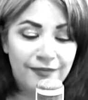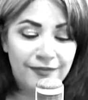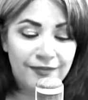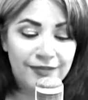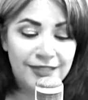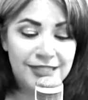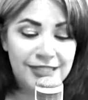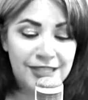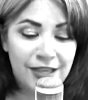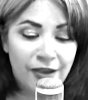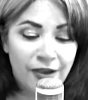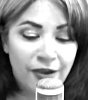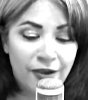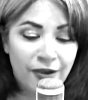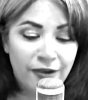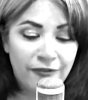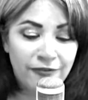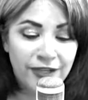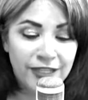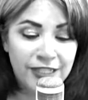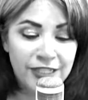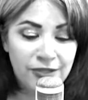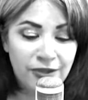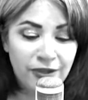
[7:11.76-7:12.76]
So if
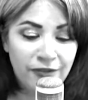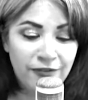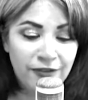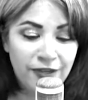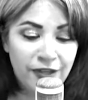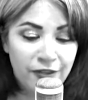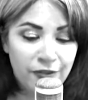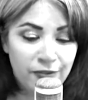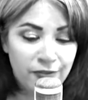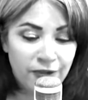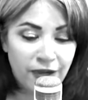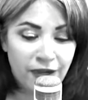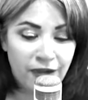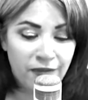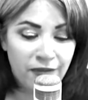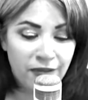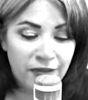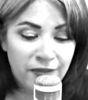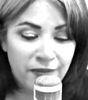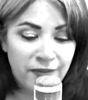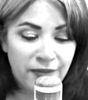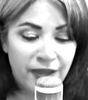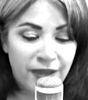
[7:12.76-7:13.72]
I do have another problem,